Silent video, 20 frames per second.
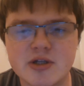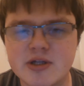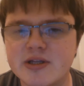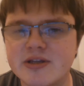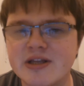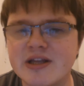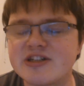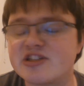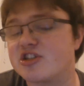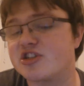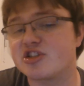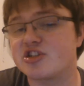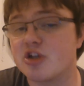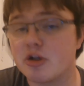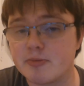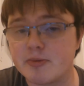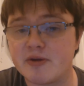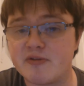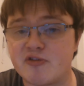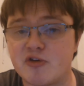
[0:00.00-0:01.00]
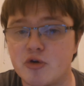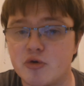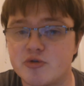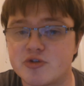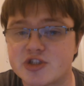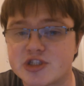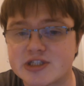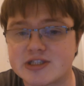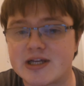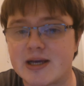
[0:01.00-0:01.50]
they should still be viewed
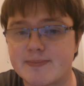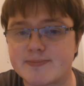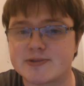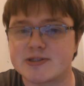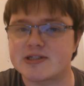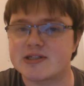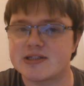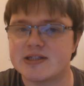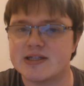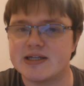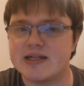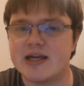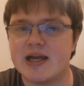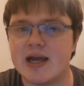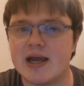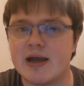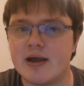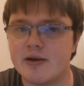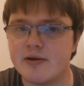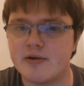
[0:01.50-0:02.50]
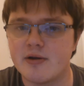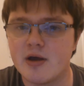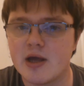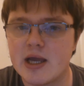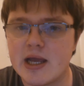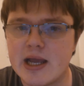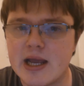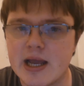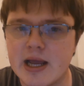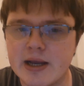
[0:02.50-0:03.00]
skeptically, and
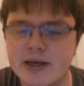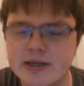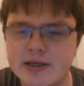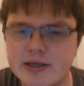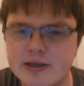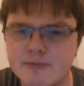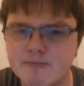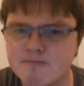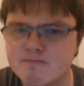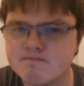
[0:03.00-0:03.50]
any